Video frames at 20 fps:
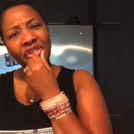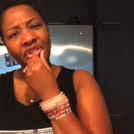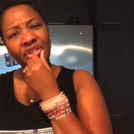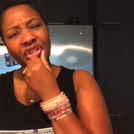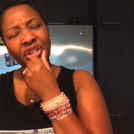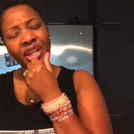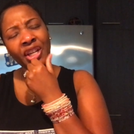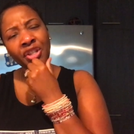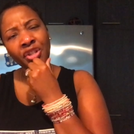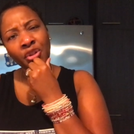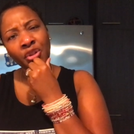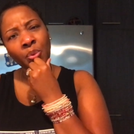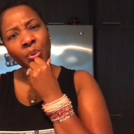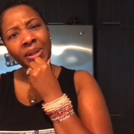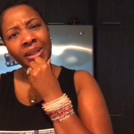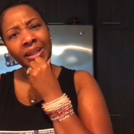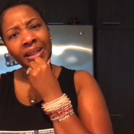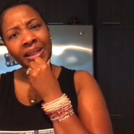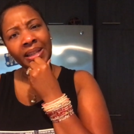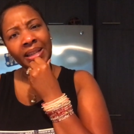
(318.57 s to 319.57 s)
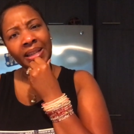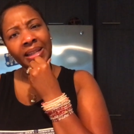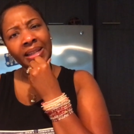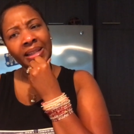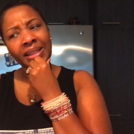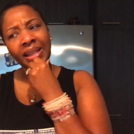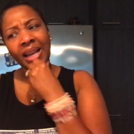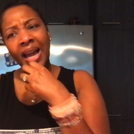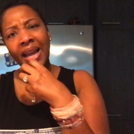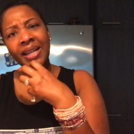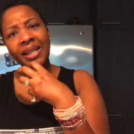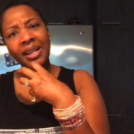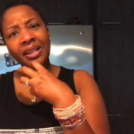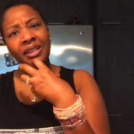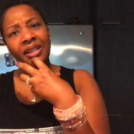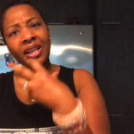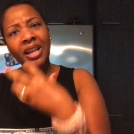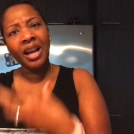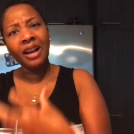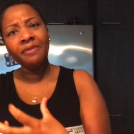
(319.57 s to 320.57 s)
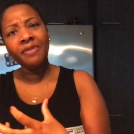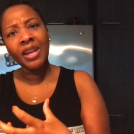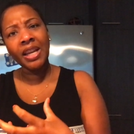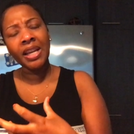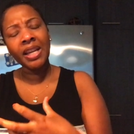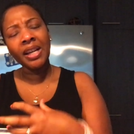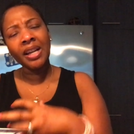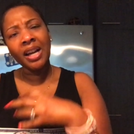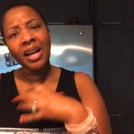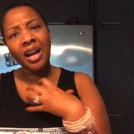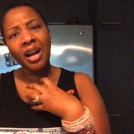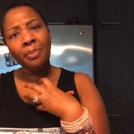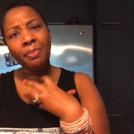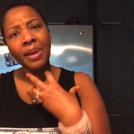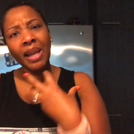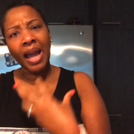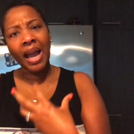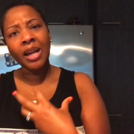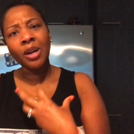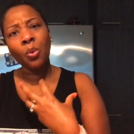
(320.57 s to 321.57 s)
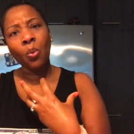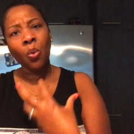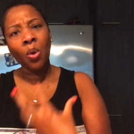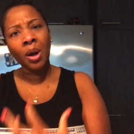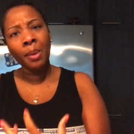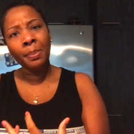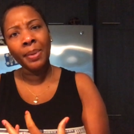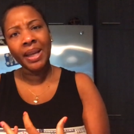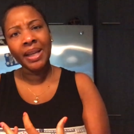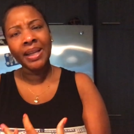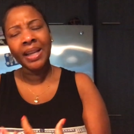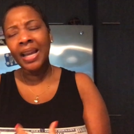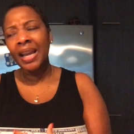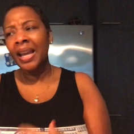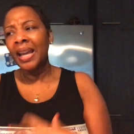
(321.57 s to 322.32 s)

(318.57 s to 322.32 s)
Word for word: genuinely like loving a black woman.